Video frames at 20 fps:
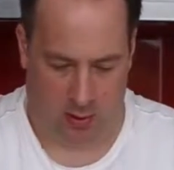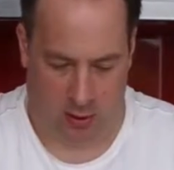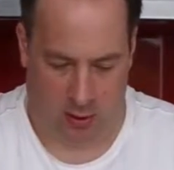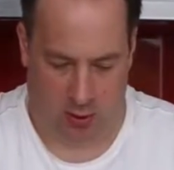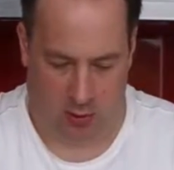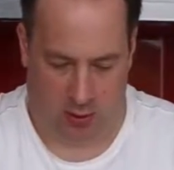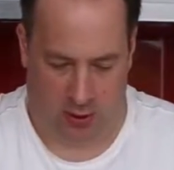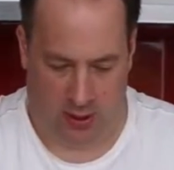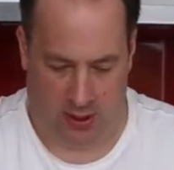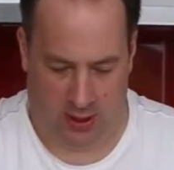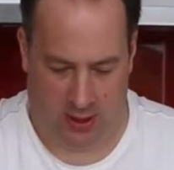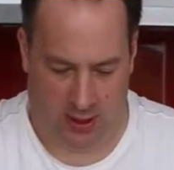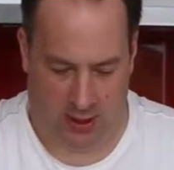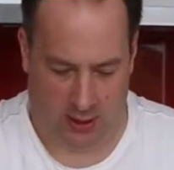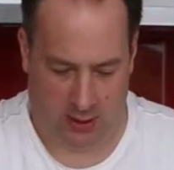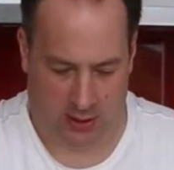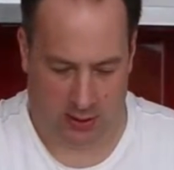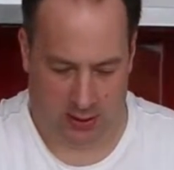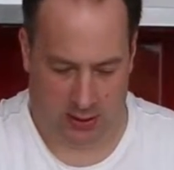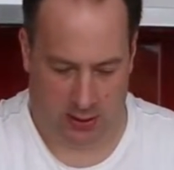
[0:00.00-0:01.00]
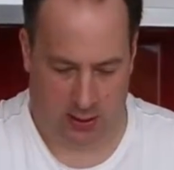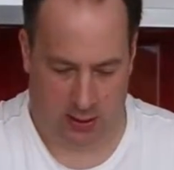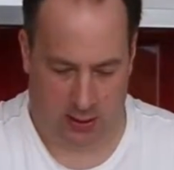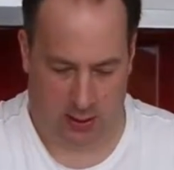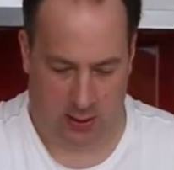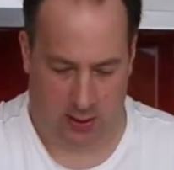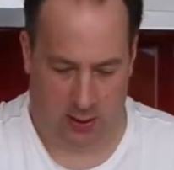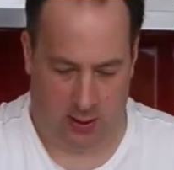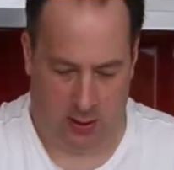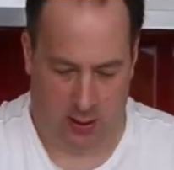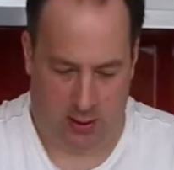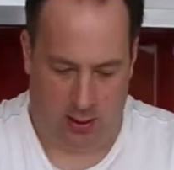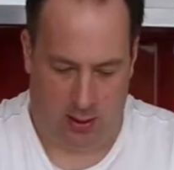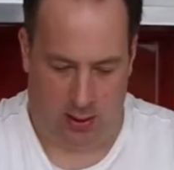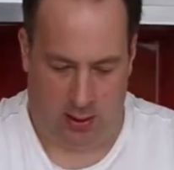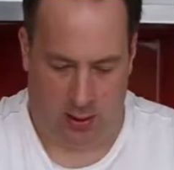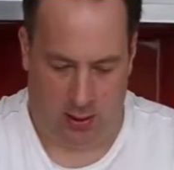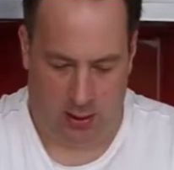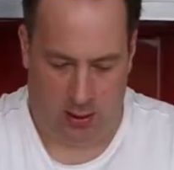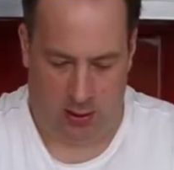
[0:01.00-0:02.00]
all it needs.
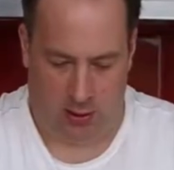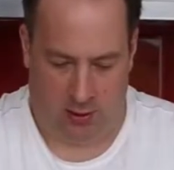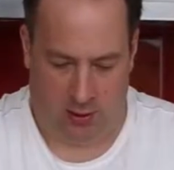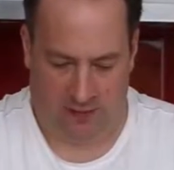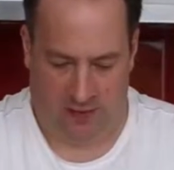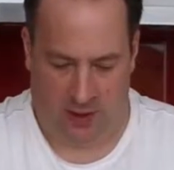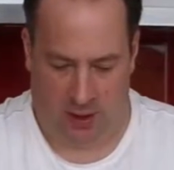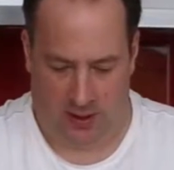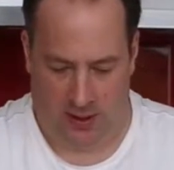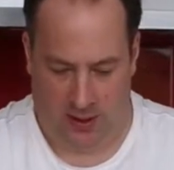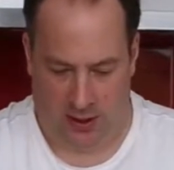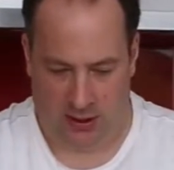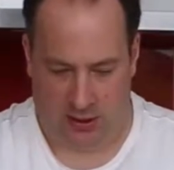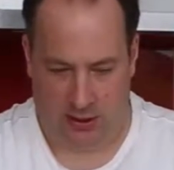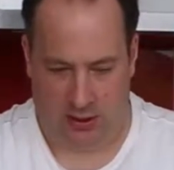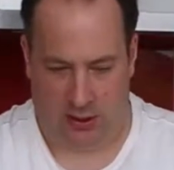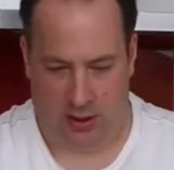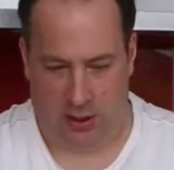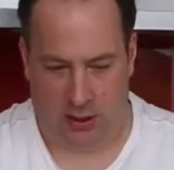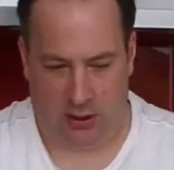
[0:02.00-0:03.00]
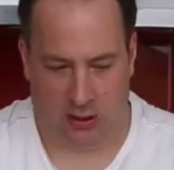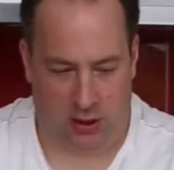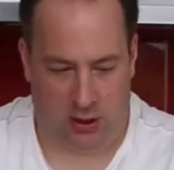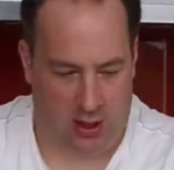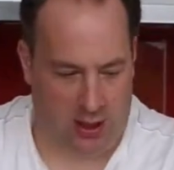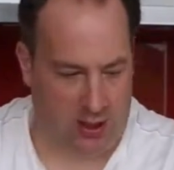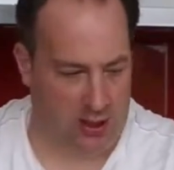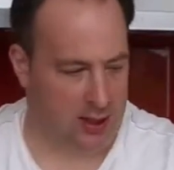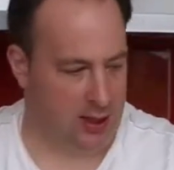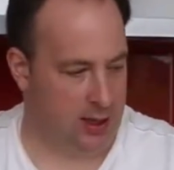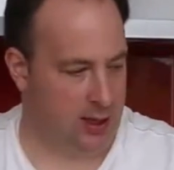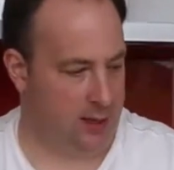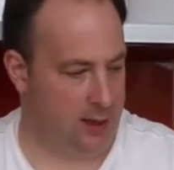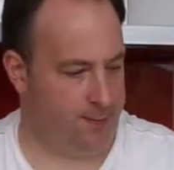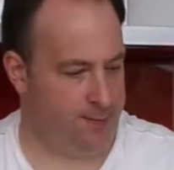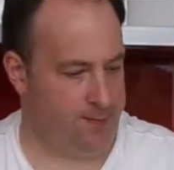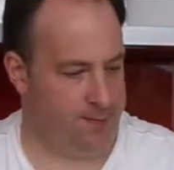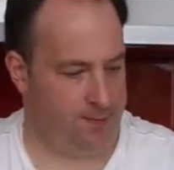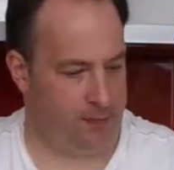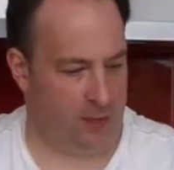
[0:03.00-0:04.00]
So I've got this in a slightly
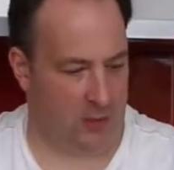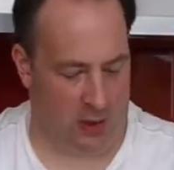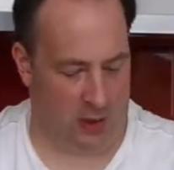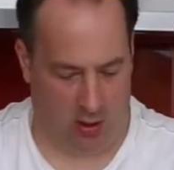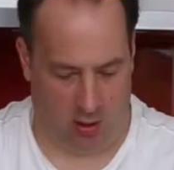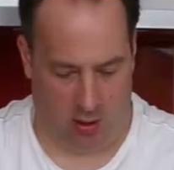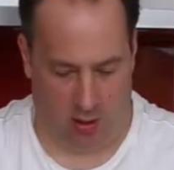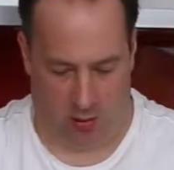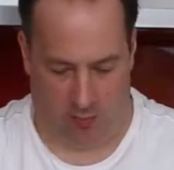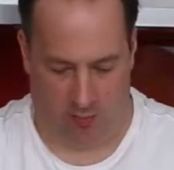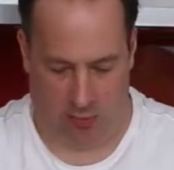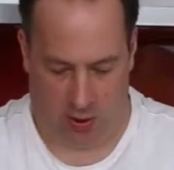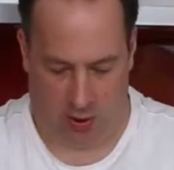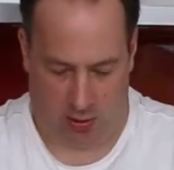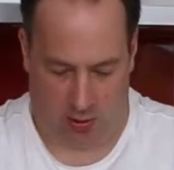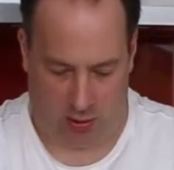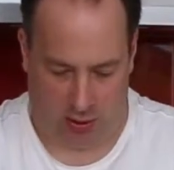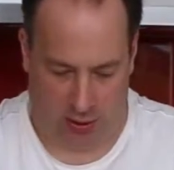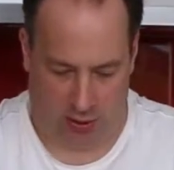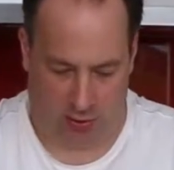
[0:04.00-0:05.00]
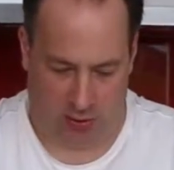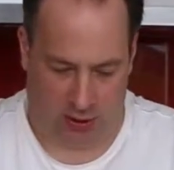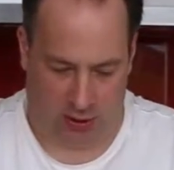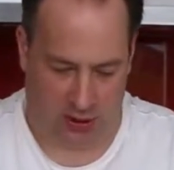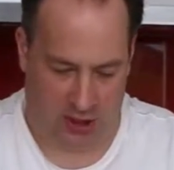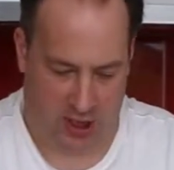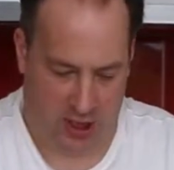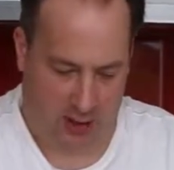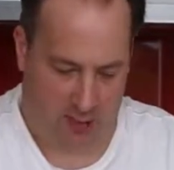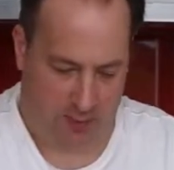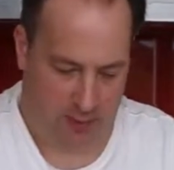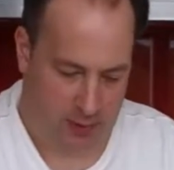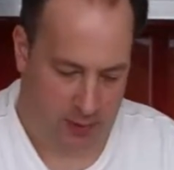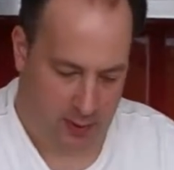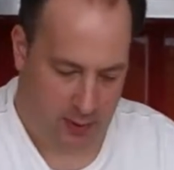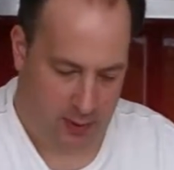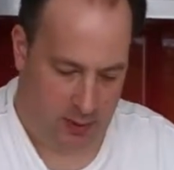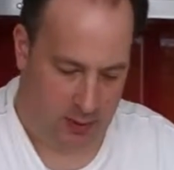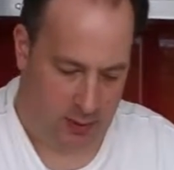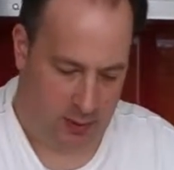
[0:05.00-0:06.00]
oblong sort of shape.
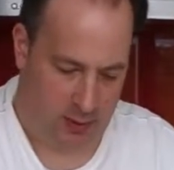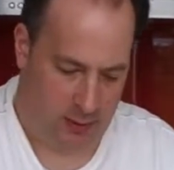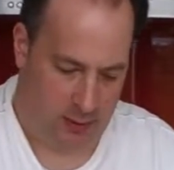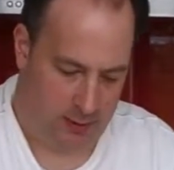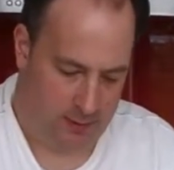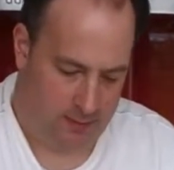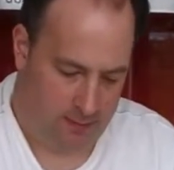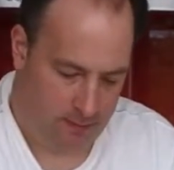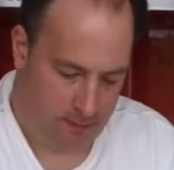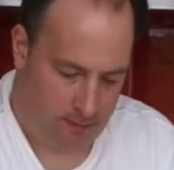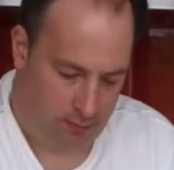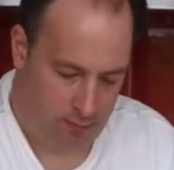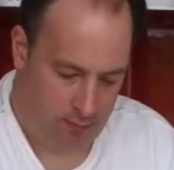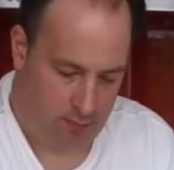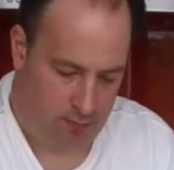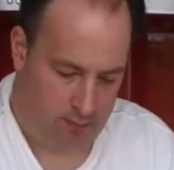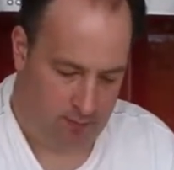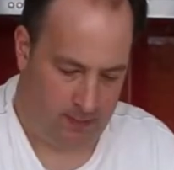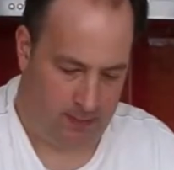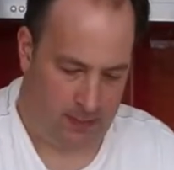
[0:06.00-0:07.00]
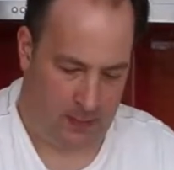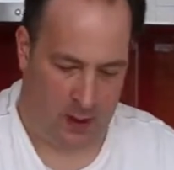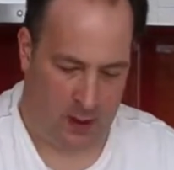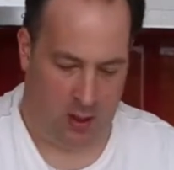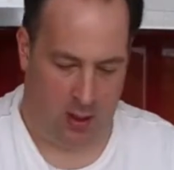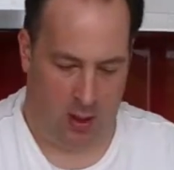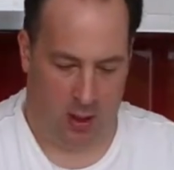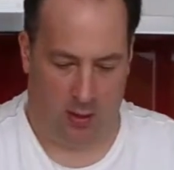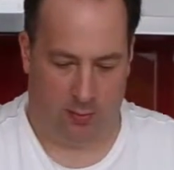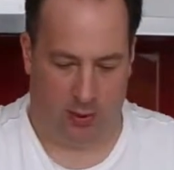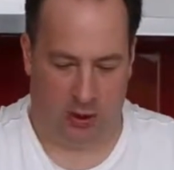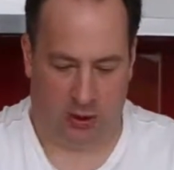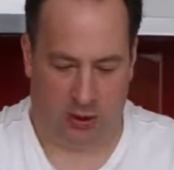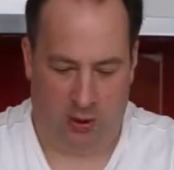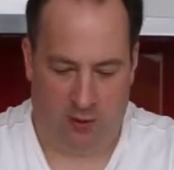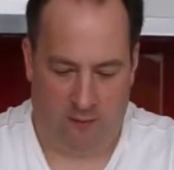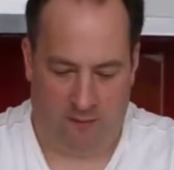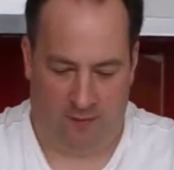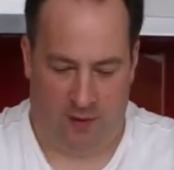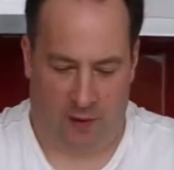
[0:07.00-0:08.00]
And I'm just
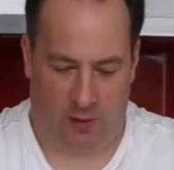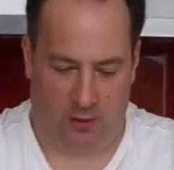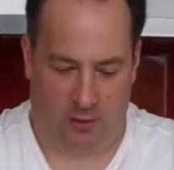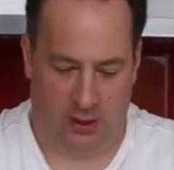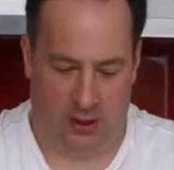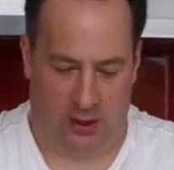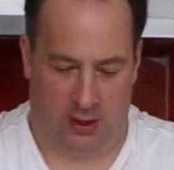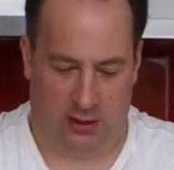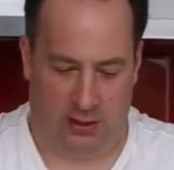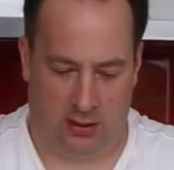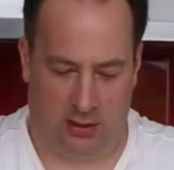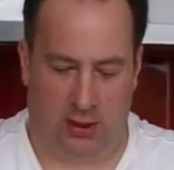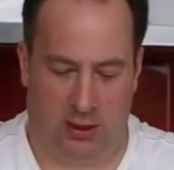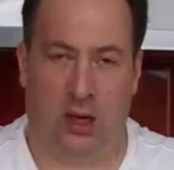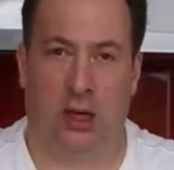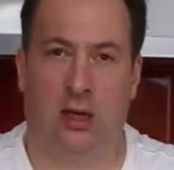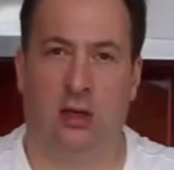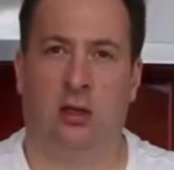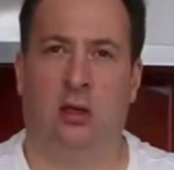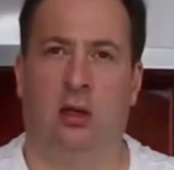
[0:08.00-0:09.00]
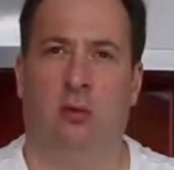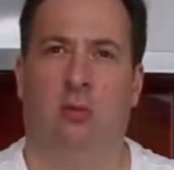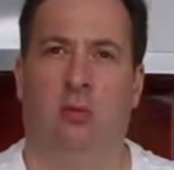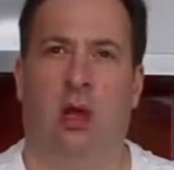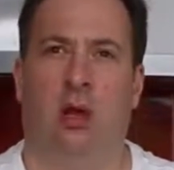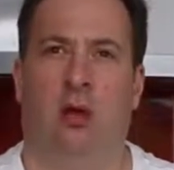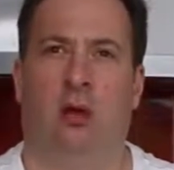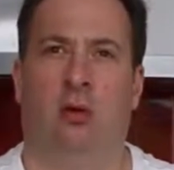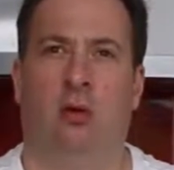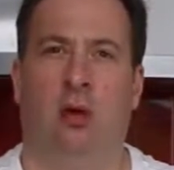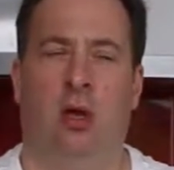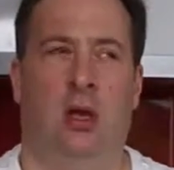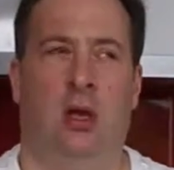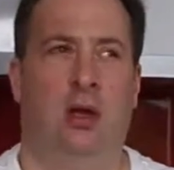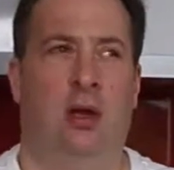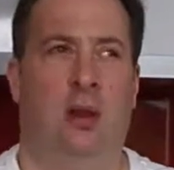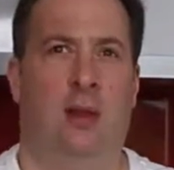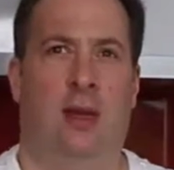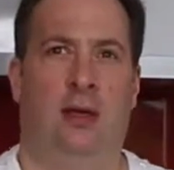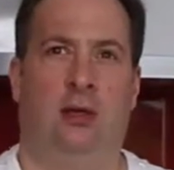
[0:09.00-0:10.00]
going to fold this into the middle,
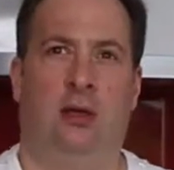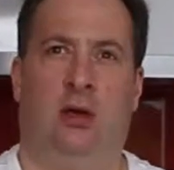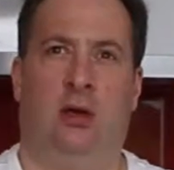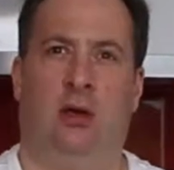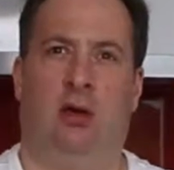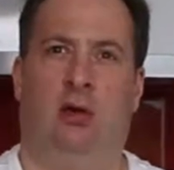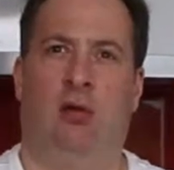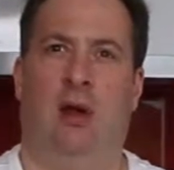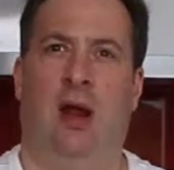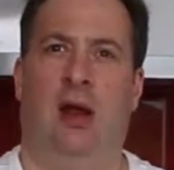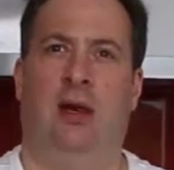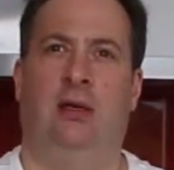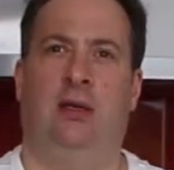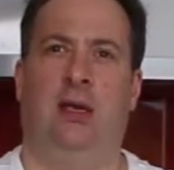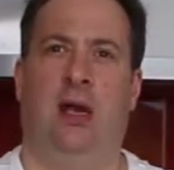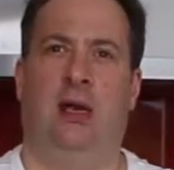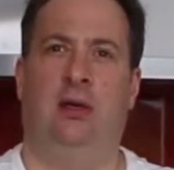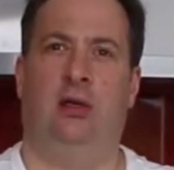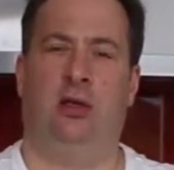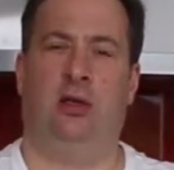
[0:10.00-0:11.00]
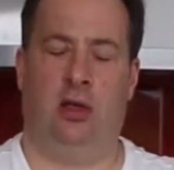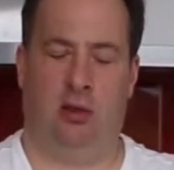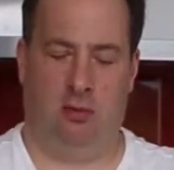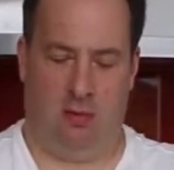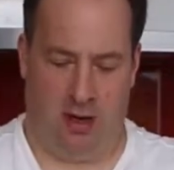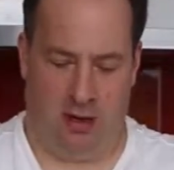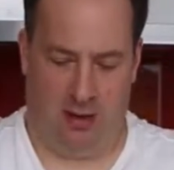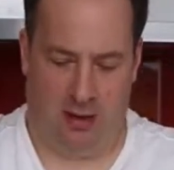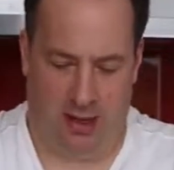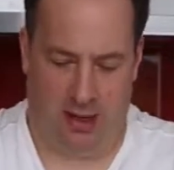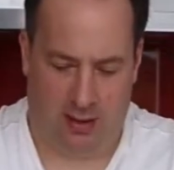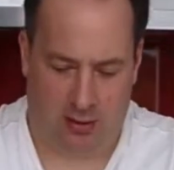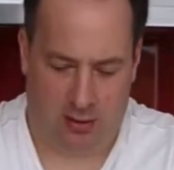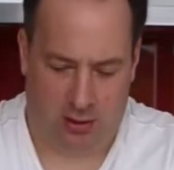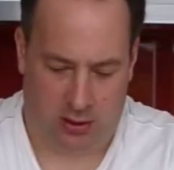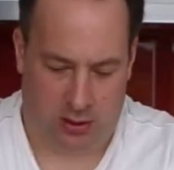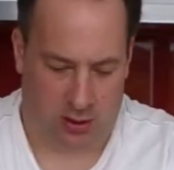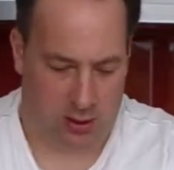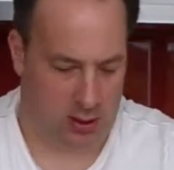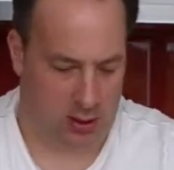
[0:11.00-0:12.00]
and that's going to create tension around the
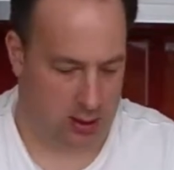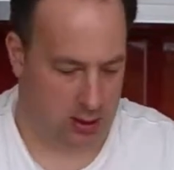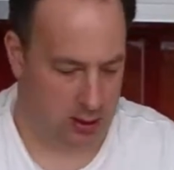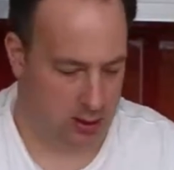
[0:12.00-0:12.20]
outside.